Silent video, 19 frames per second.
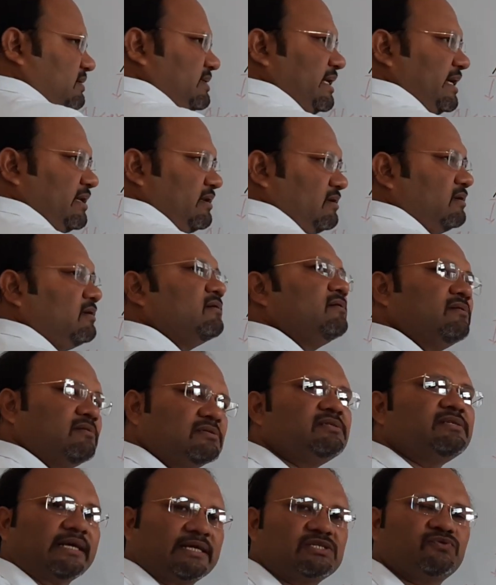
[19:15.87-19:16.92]
then
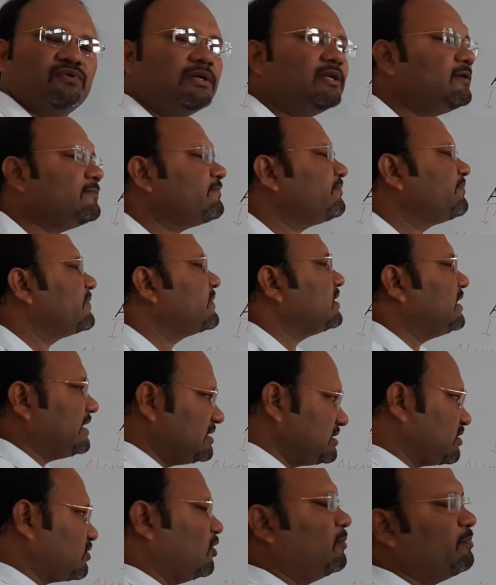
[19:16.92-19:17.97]
sexual, that
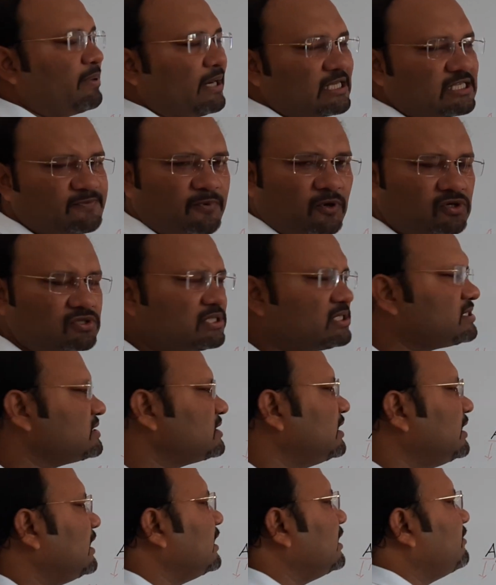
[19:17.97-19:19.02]
is a complex
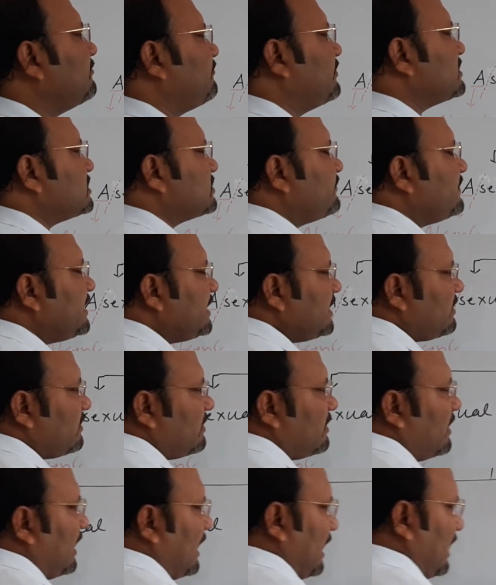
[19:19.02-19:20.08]
process. First we
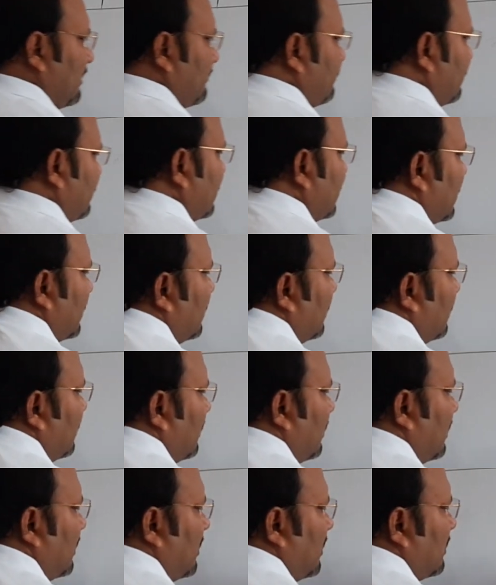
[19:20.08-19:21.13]
have
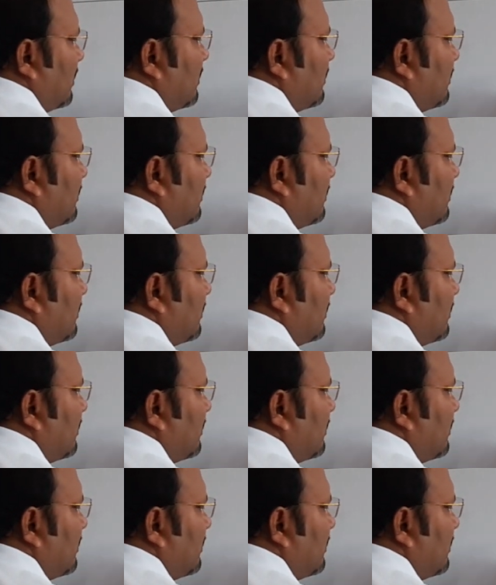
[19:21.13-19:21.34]
a